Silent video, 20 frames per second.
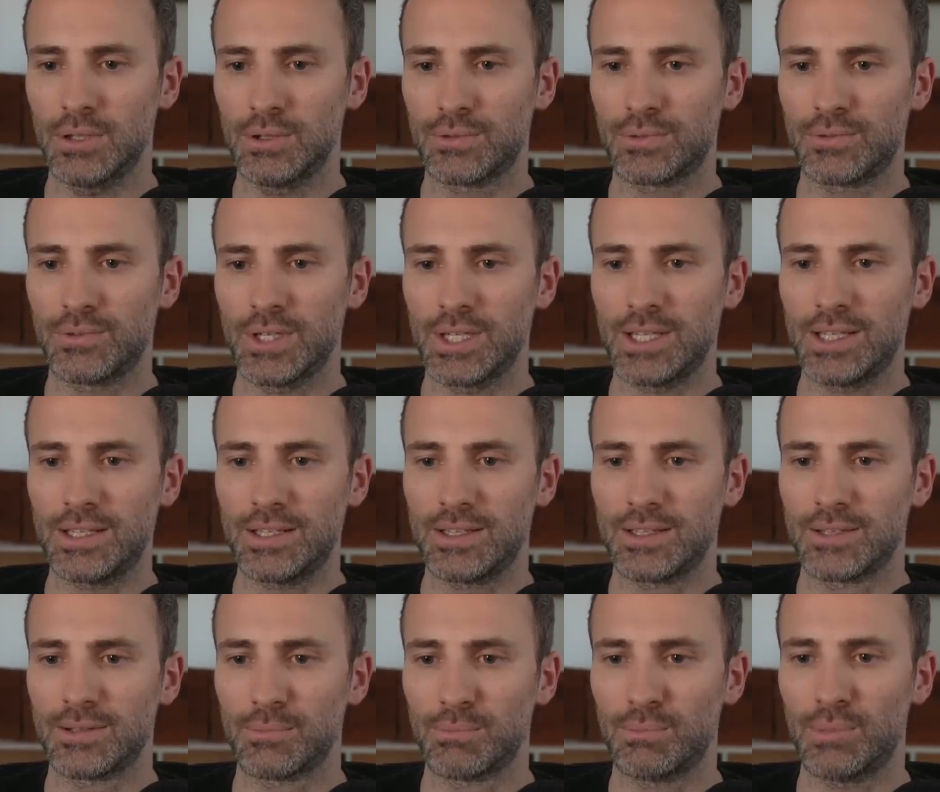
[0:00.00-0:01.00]
oh
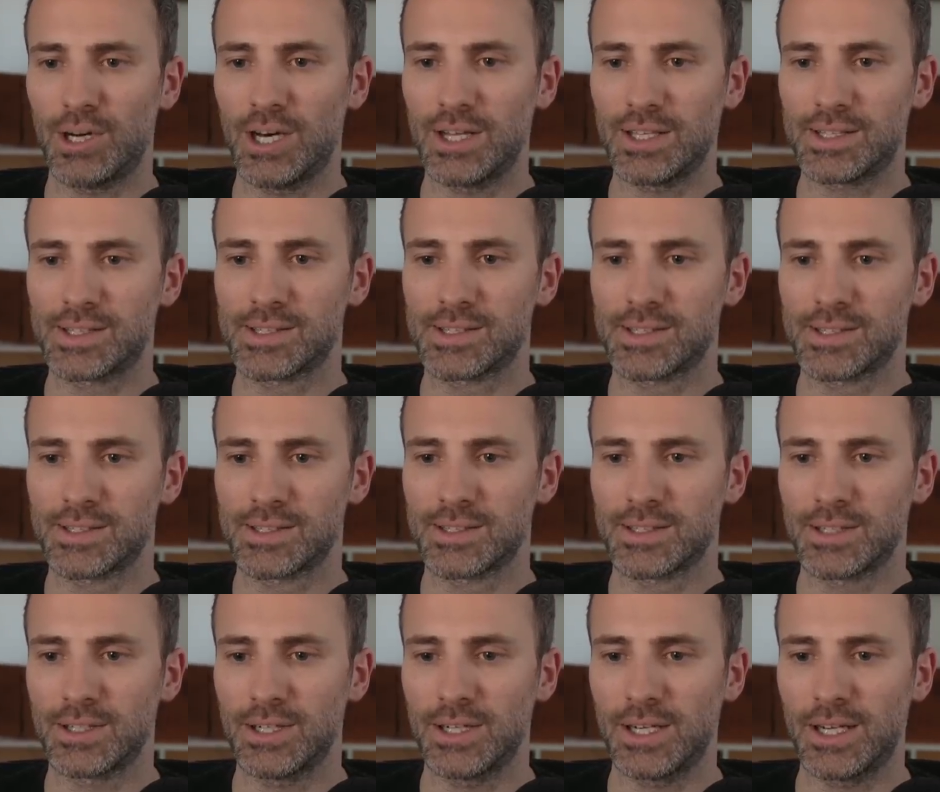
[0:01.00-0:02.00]
funny bots
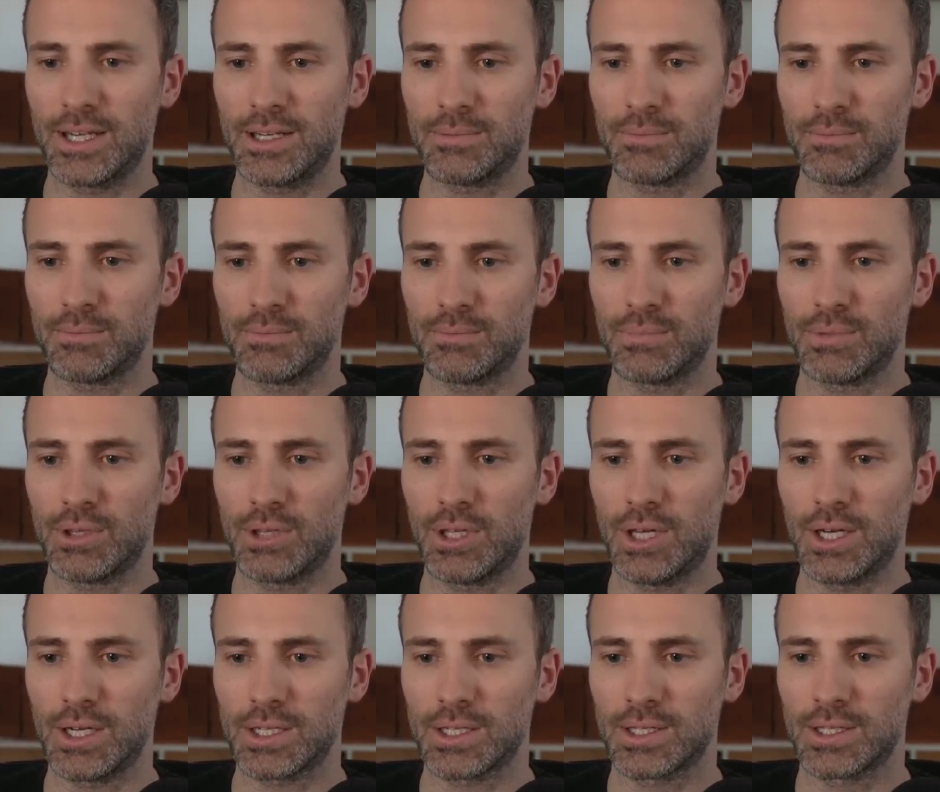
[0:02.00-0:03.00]
all right
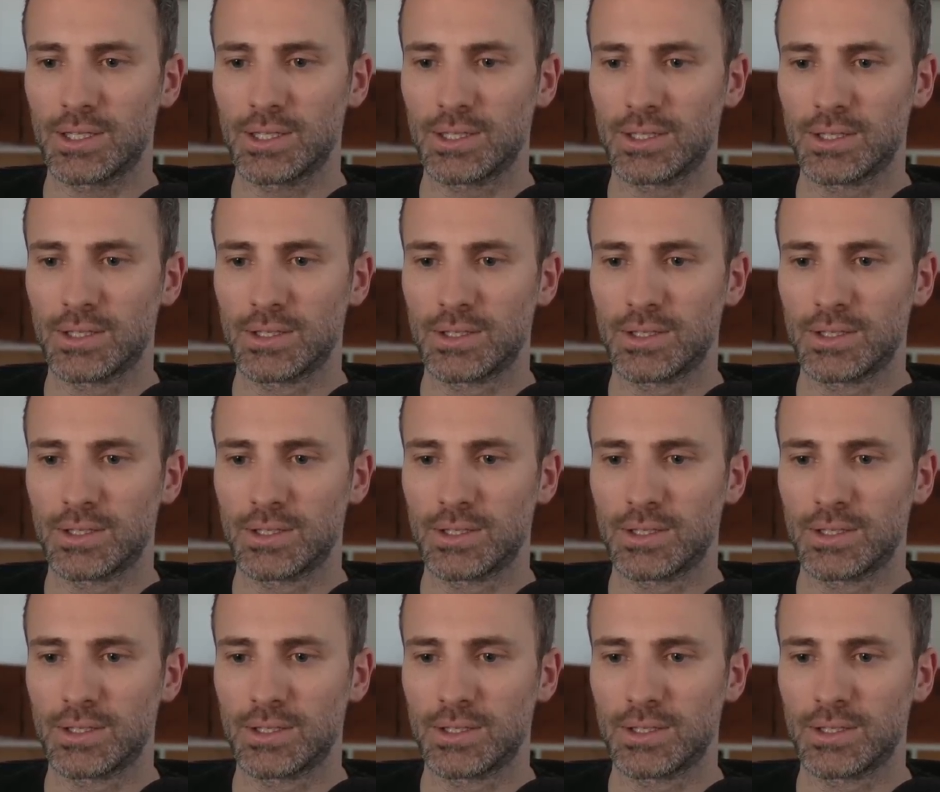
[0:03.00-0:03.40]
block